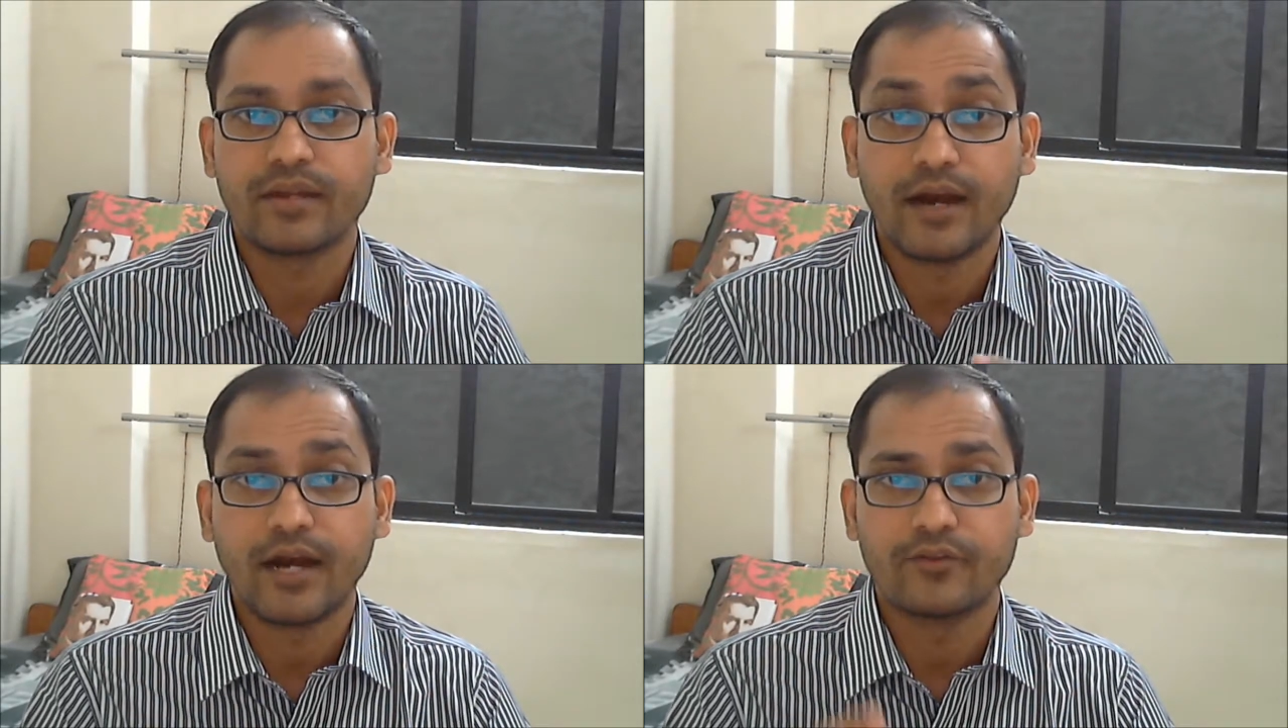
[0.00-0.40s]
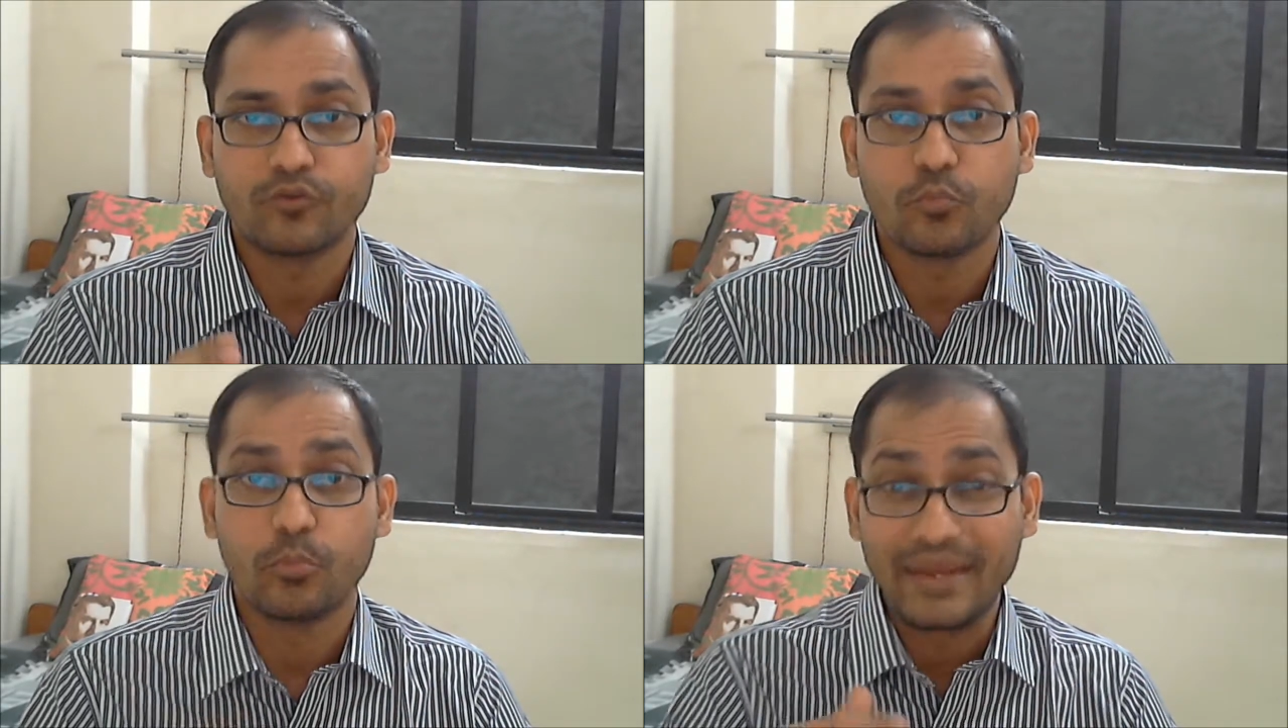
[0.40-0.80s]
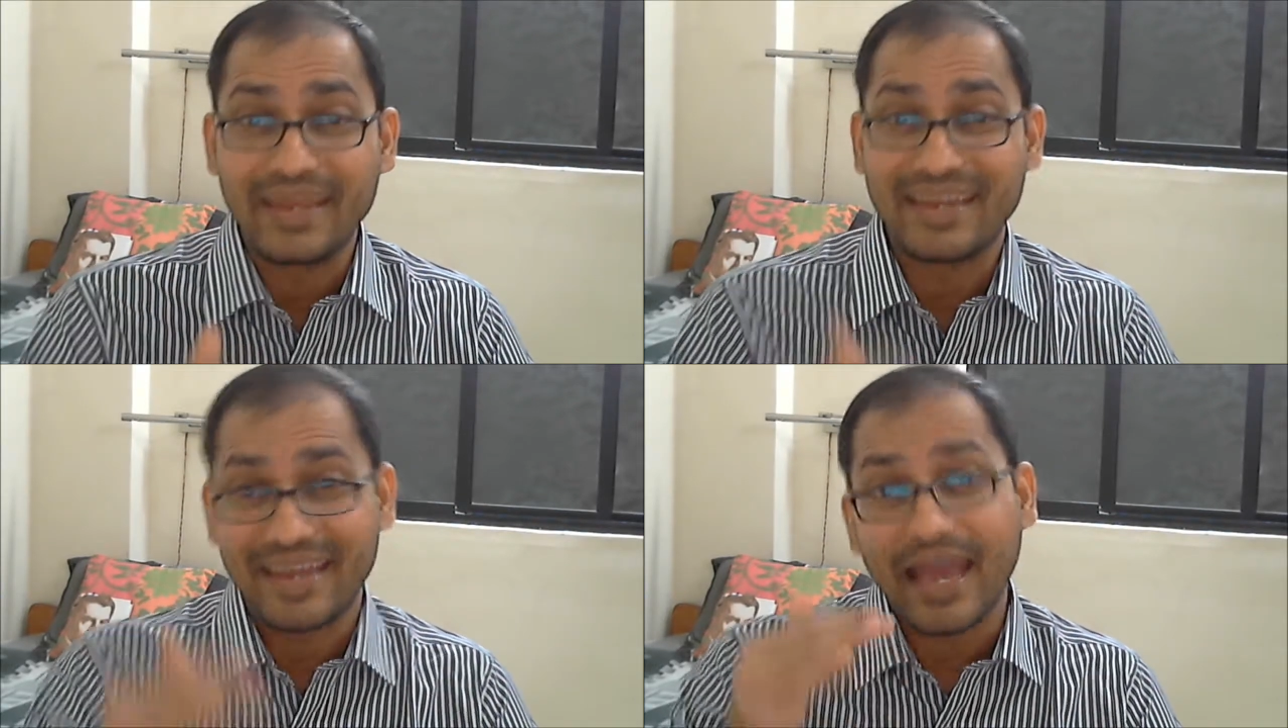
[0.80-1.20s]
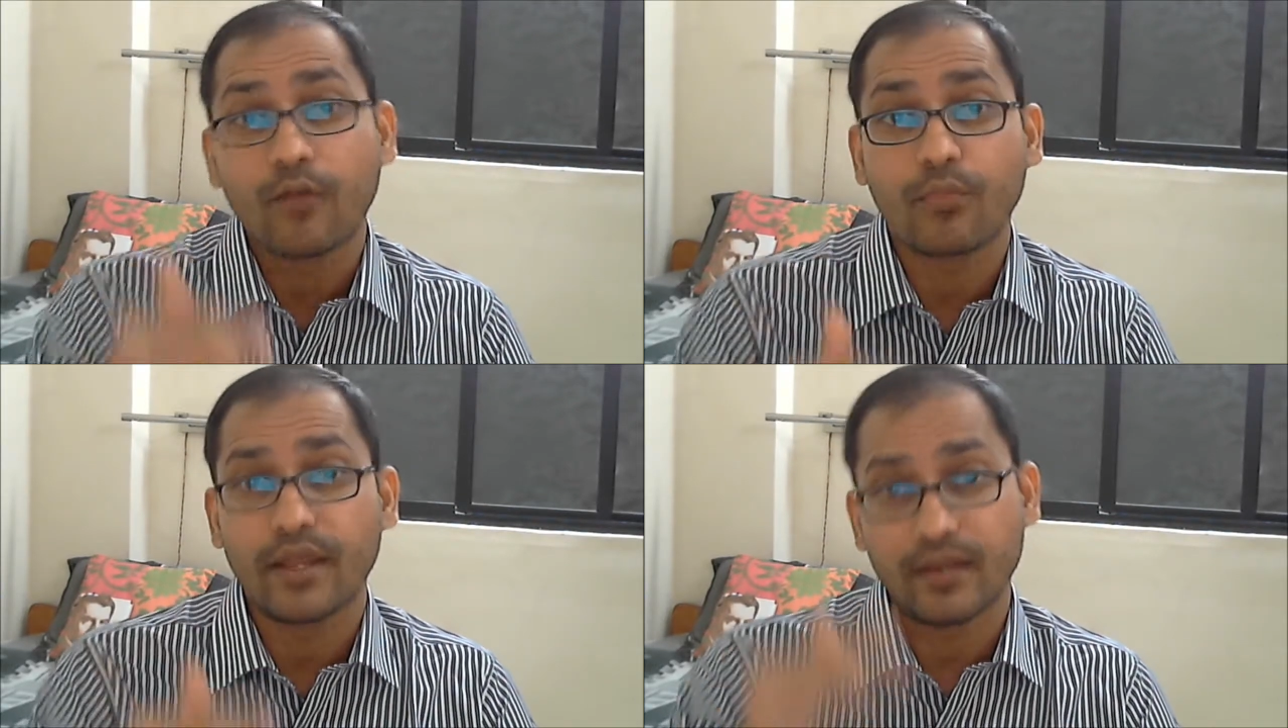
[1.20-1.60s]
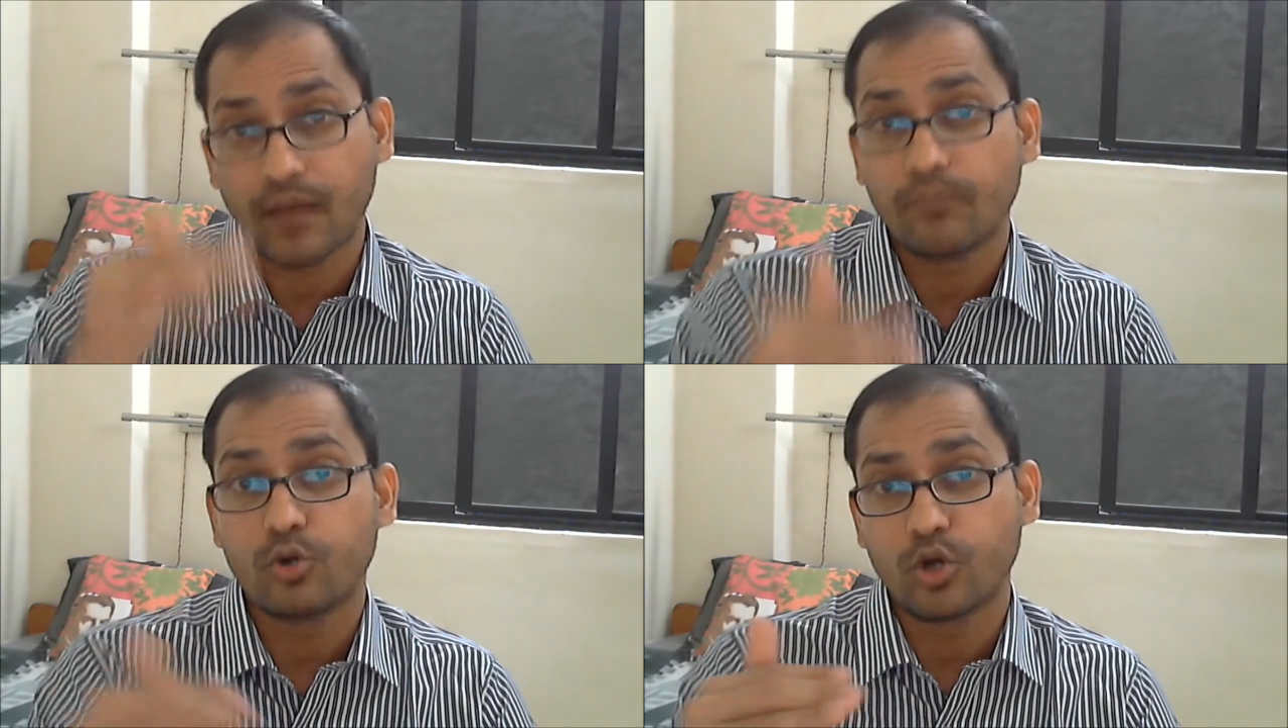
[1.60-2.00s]
hard to bring down that
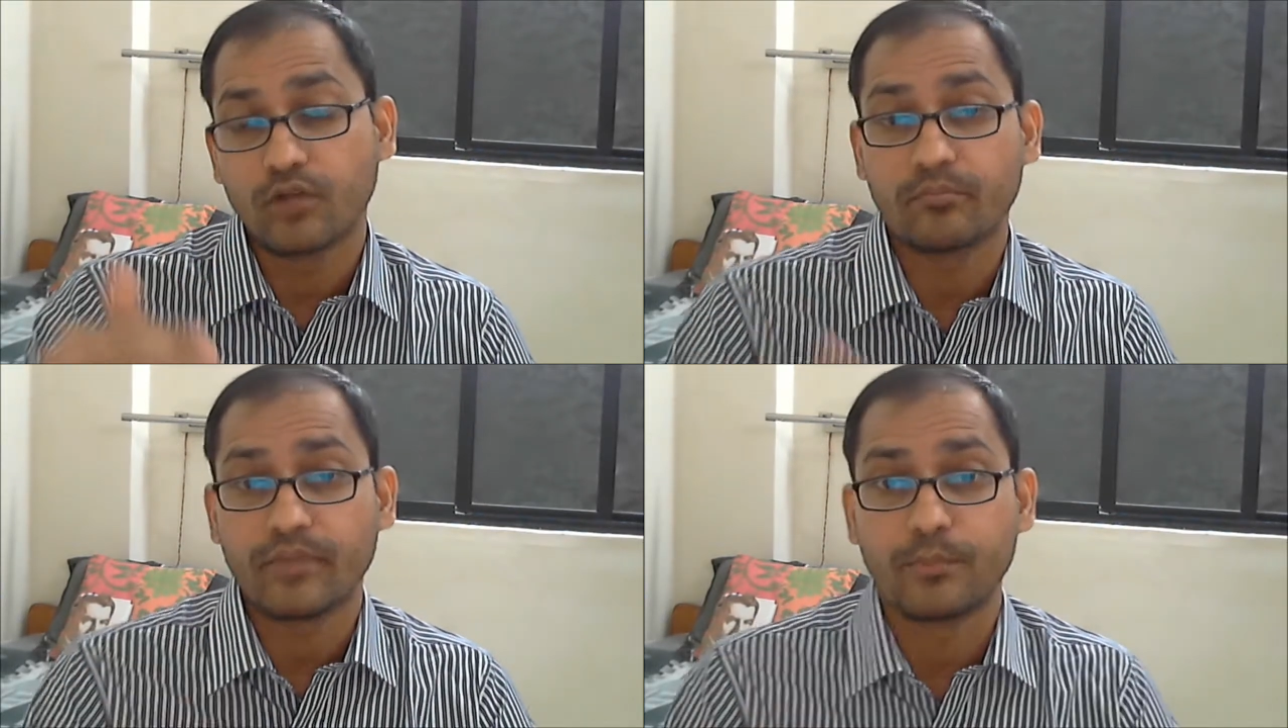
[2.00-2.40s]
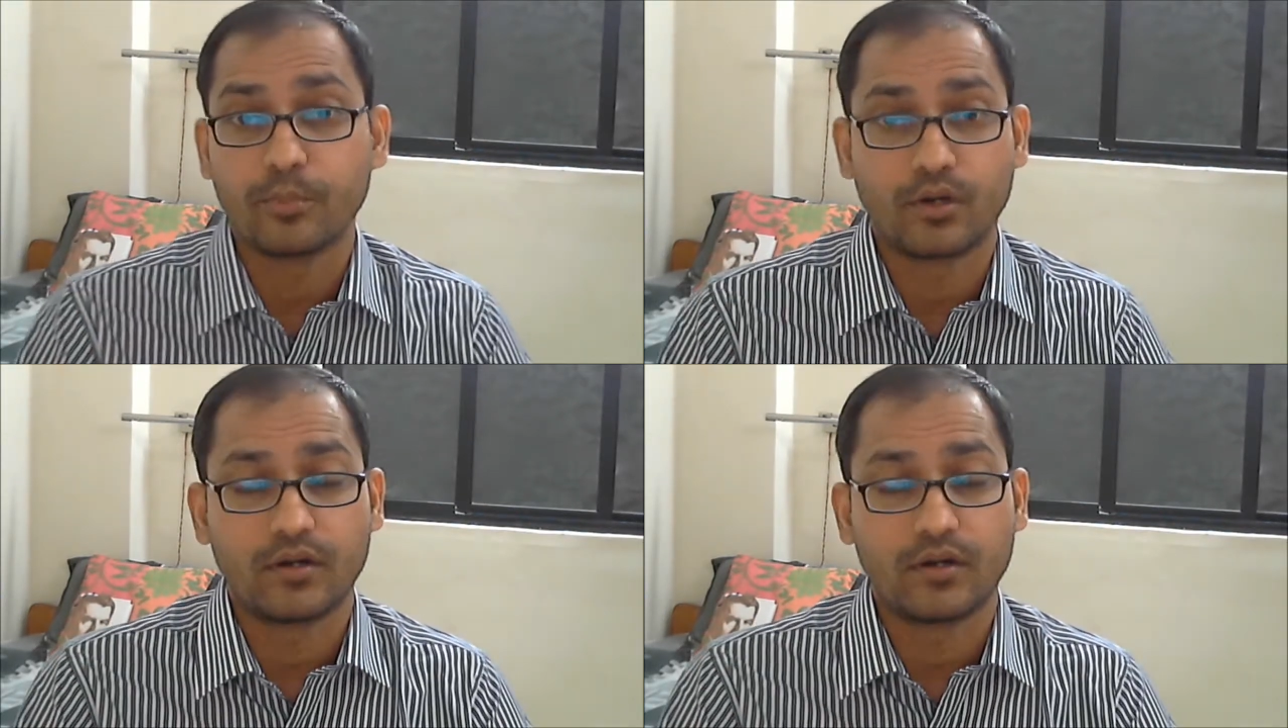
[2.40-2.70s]
number on paper.